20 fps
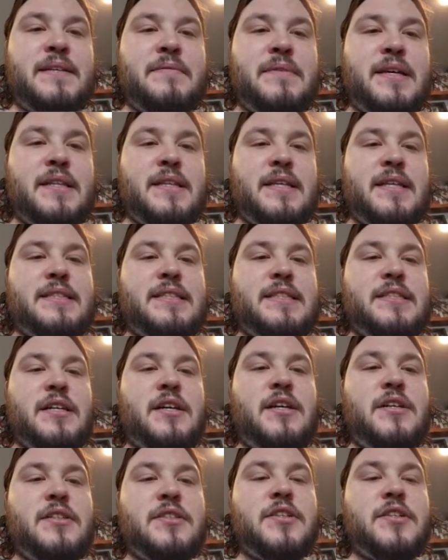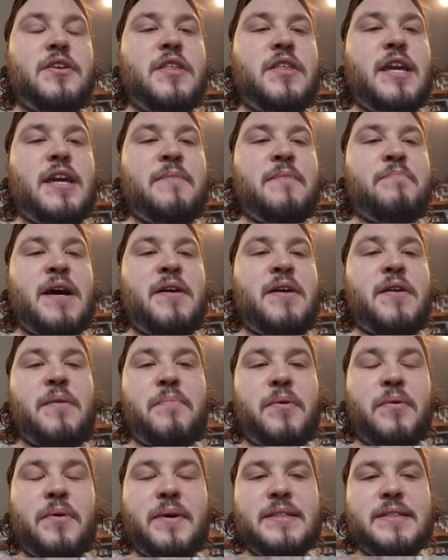This is also the amount of
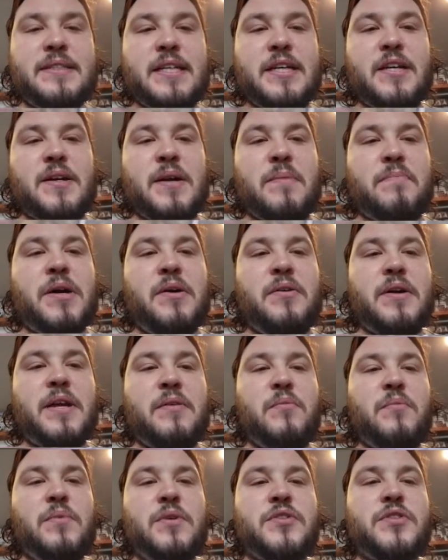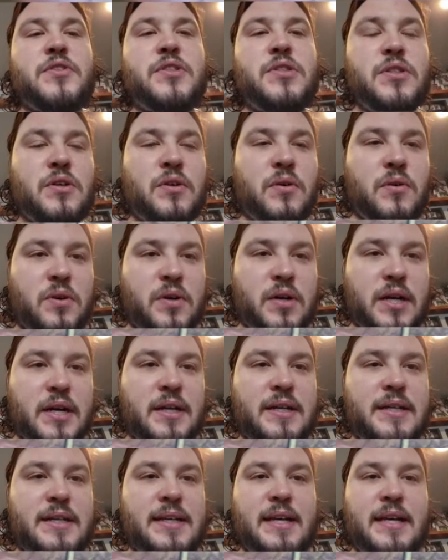points that your opponent will score
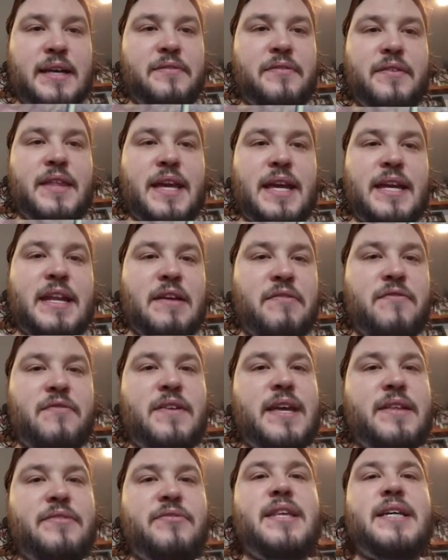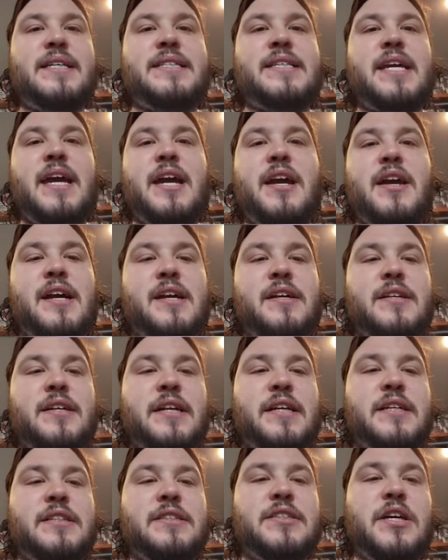if they defeat this
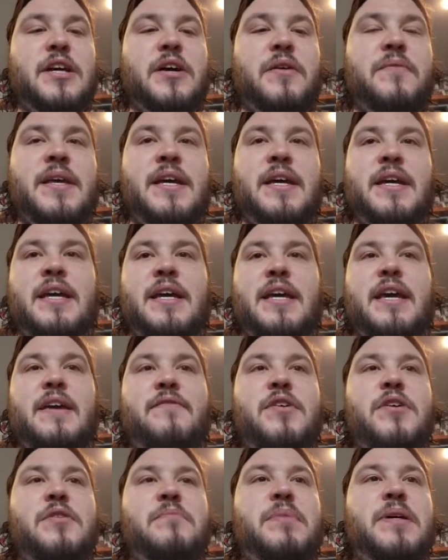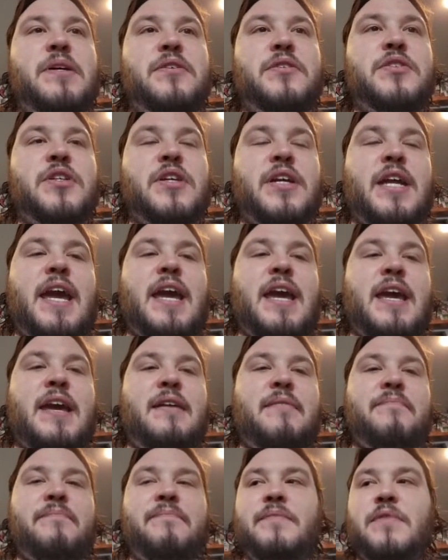character. So if you build your
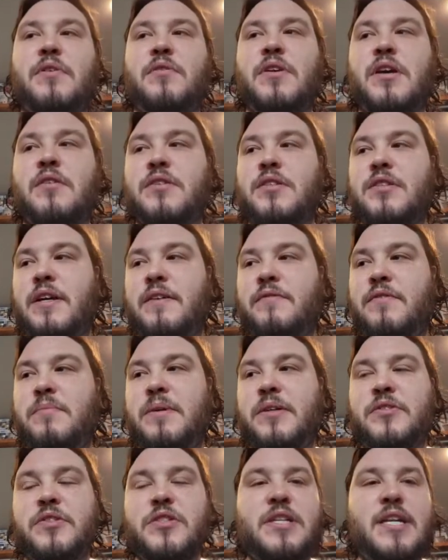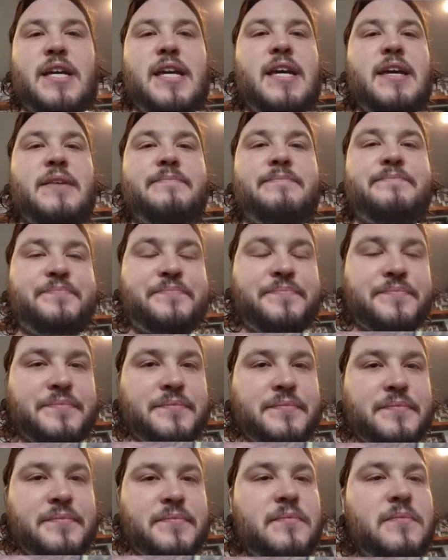game, if you build your team
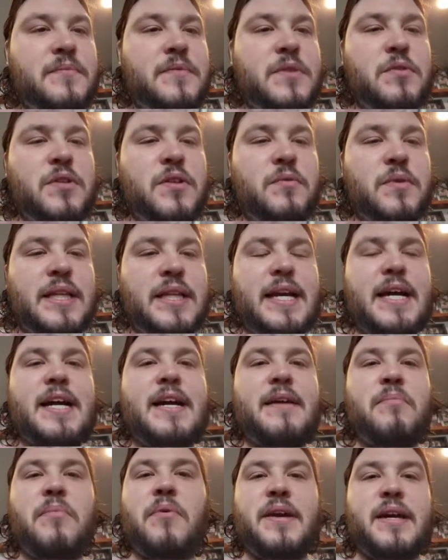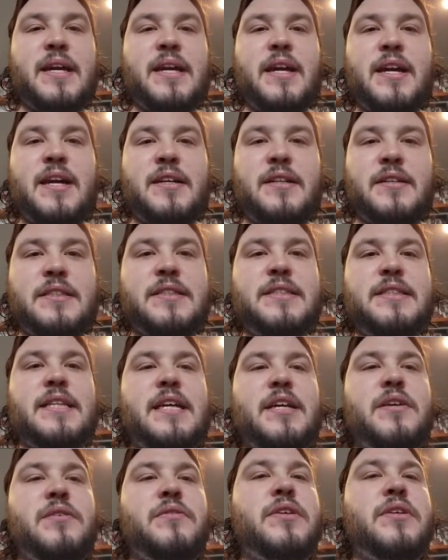with a really high point character, let's say
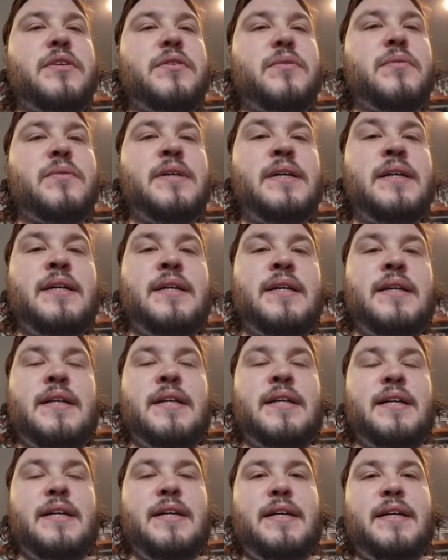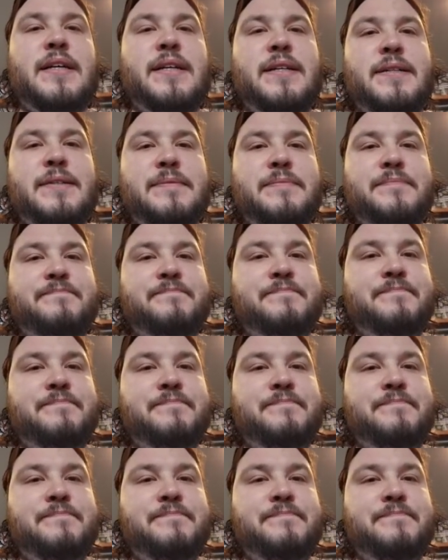you do the